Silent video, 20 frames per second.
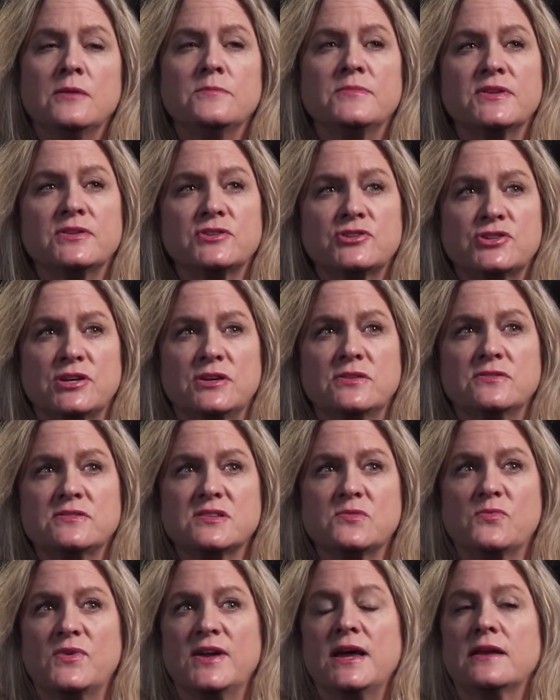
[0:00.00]
but the shows
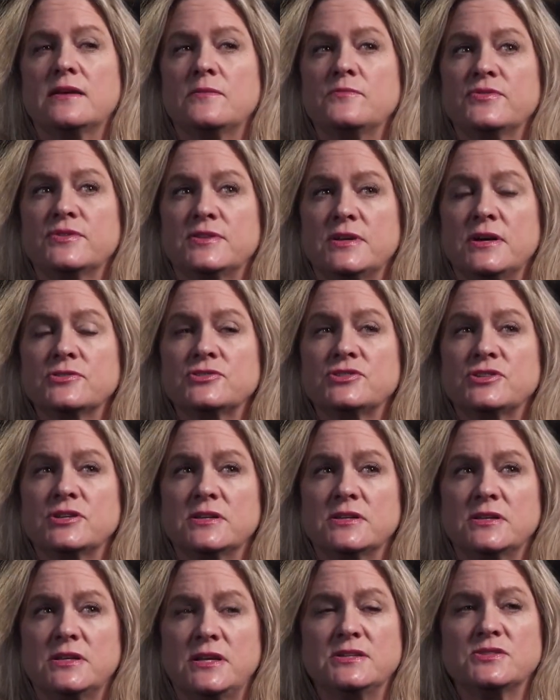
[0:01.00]
that we had in
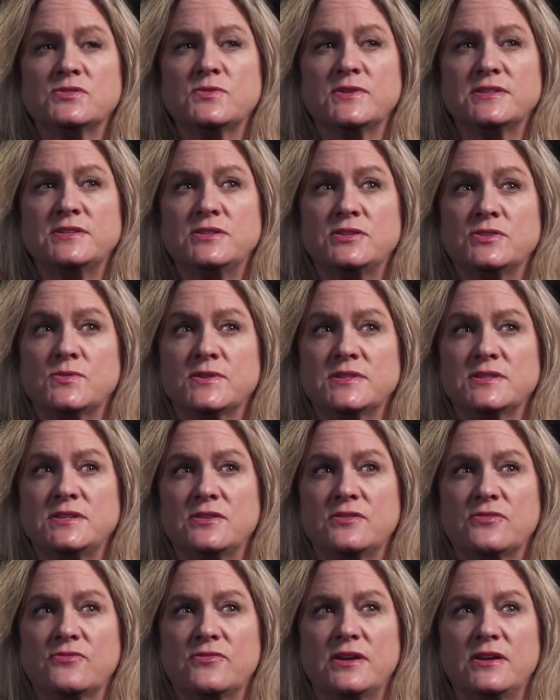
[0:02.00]
production in
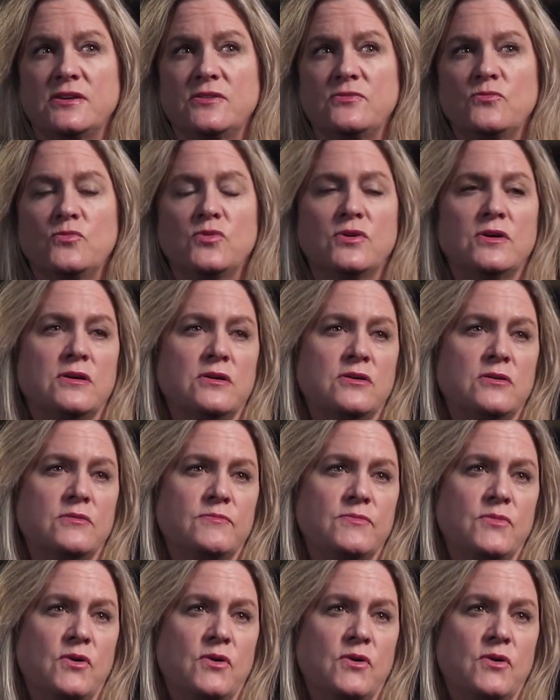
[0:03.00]
2023 were